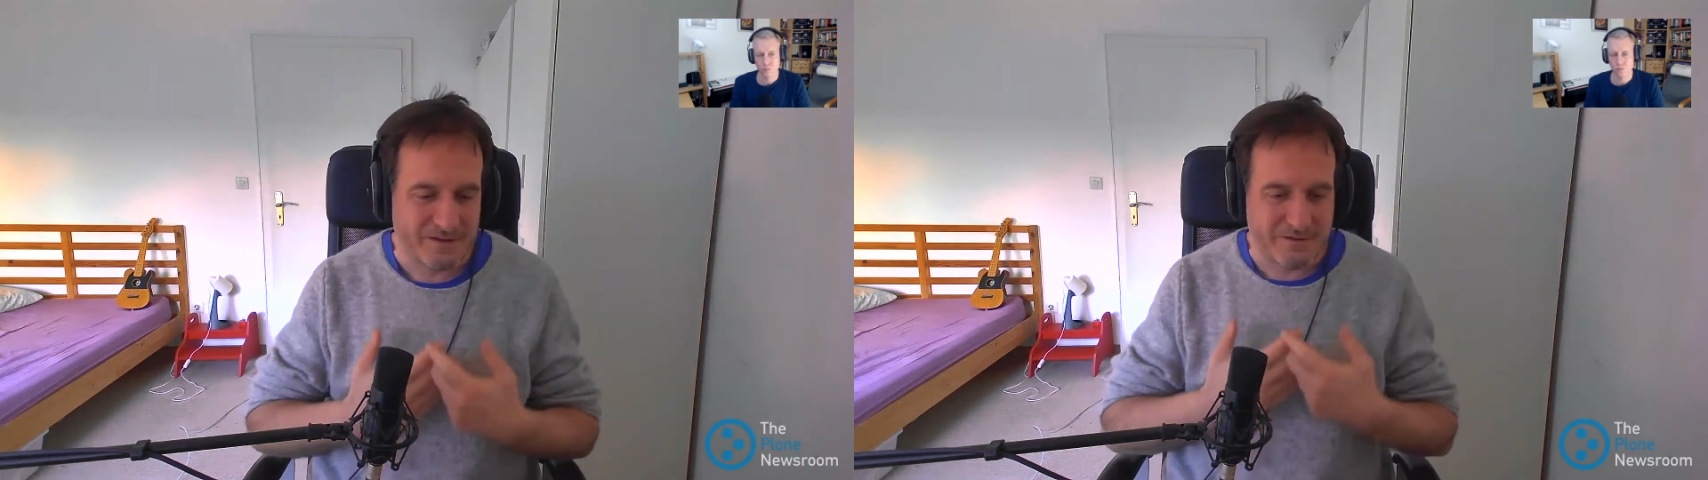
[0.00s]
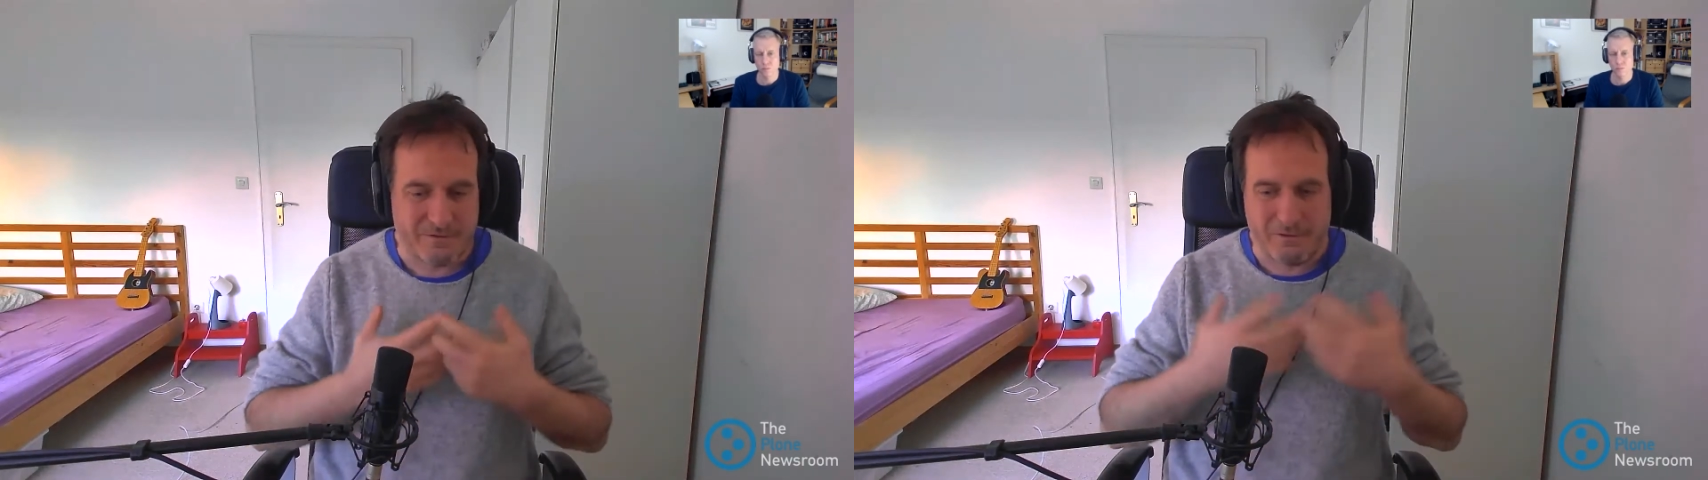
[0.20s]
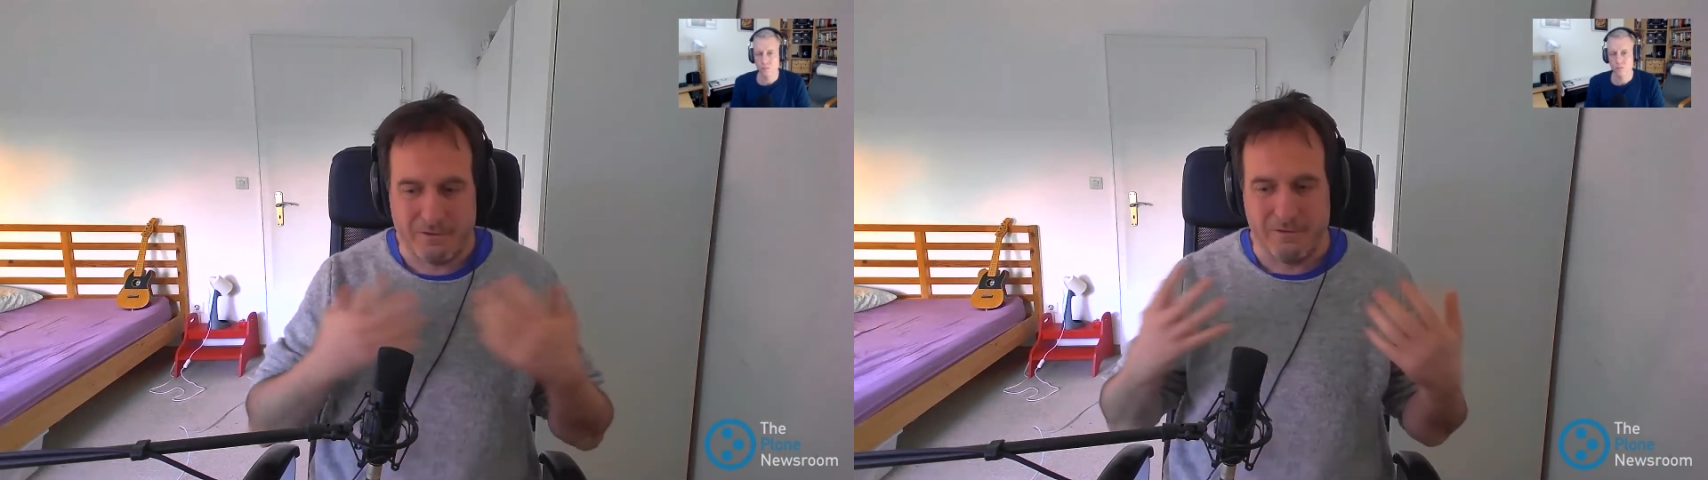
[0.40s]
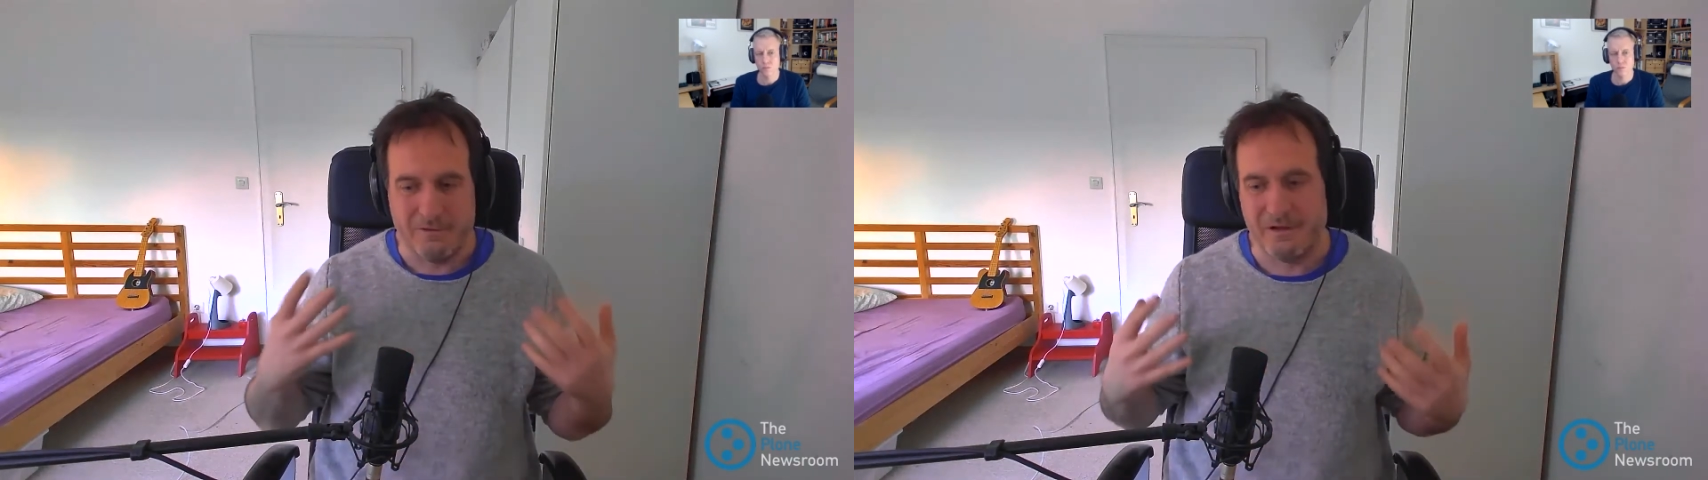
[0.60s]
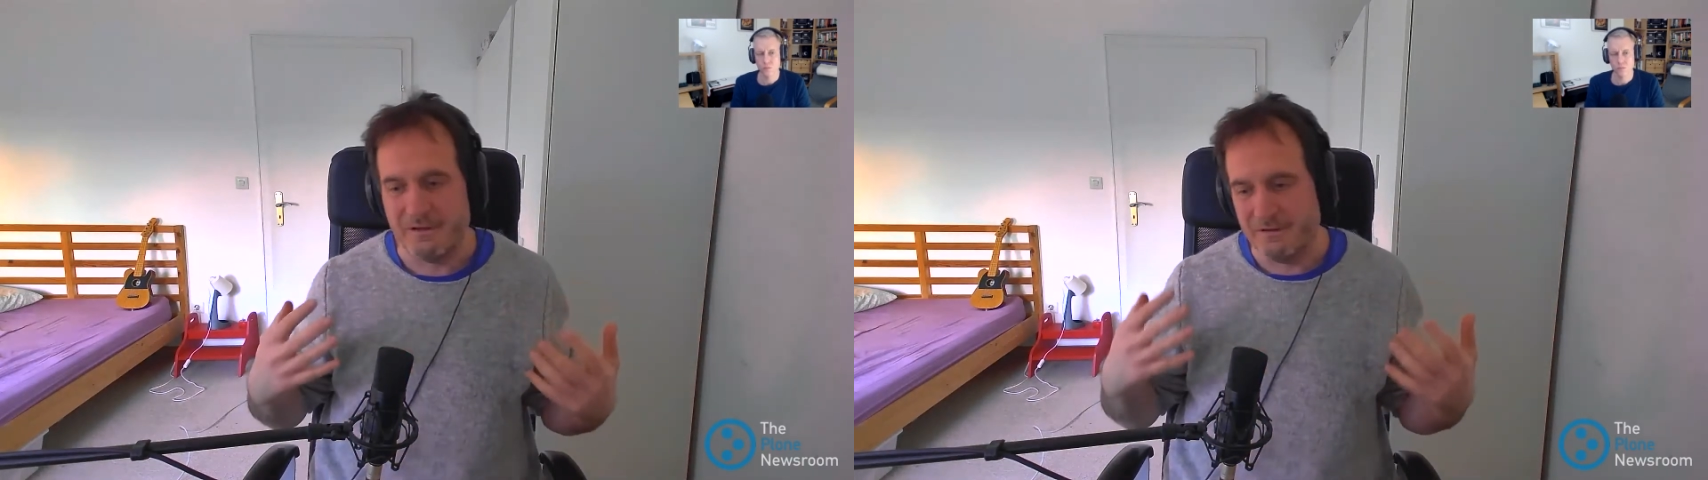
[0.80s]
are
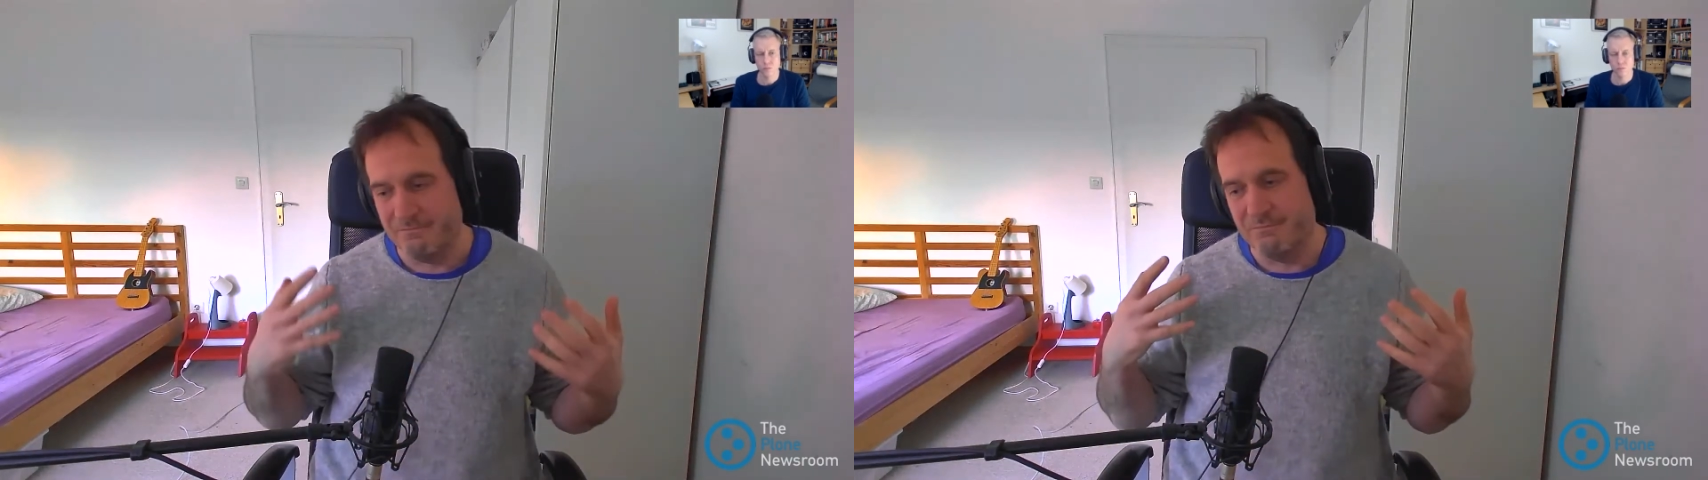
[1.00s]
all